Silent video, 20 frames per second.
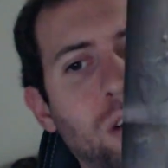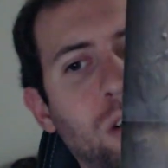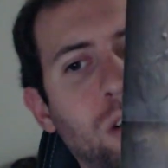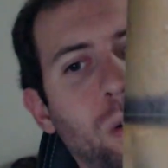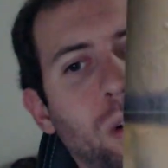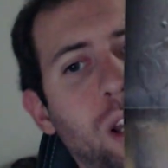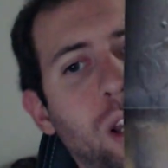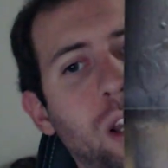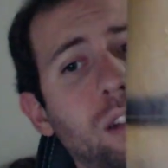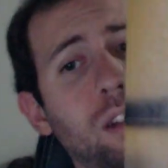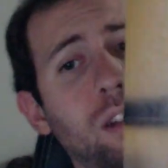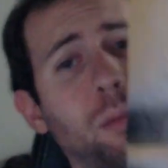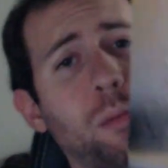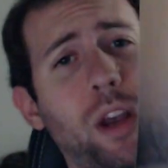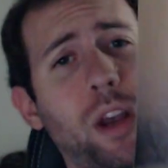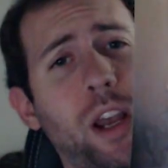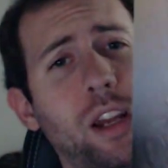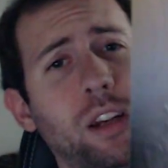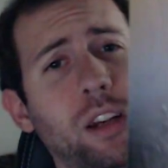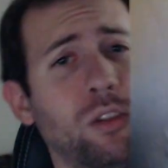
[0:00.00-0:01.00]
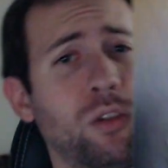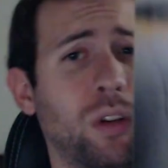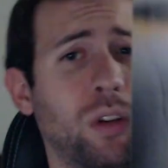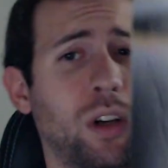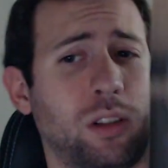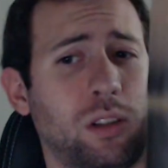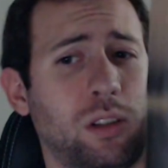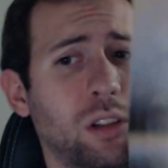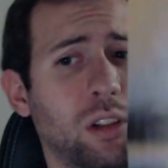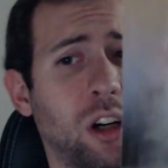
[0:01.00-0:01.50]
So in case a man
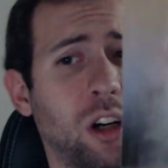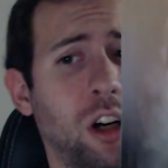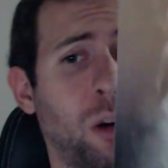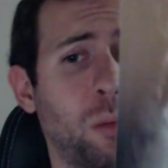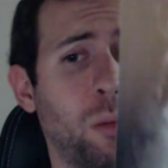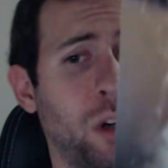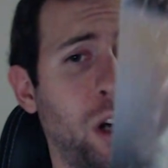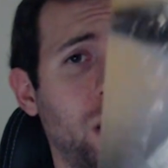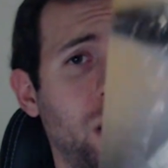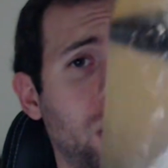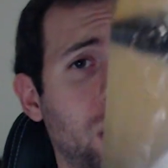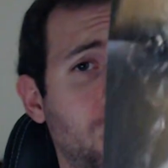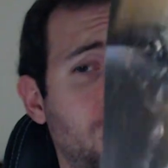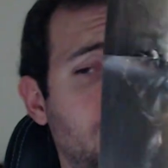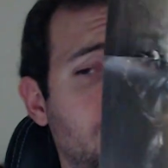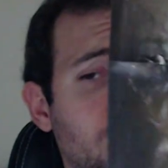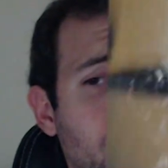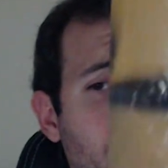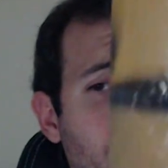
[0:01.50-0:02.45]
dressed in Carbonite is your